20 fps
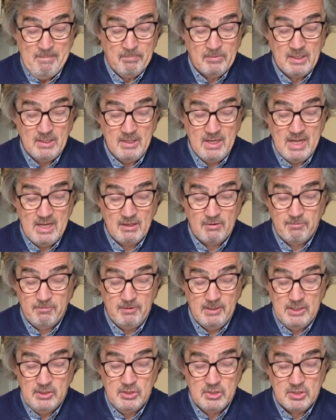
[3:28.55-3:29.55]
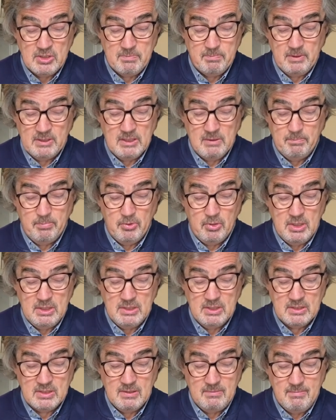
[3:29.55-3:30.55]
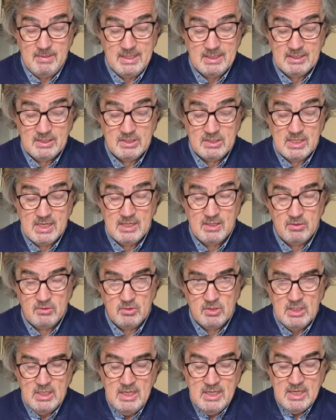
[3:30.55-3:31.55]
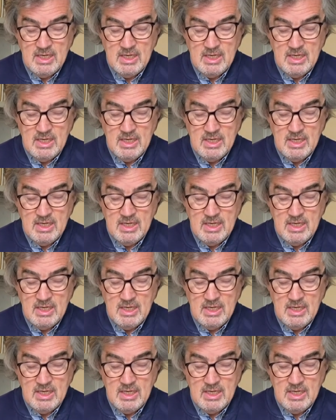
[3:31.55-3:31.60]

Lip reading: The leg flinches, but the boy doesn't make a sound.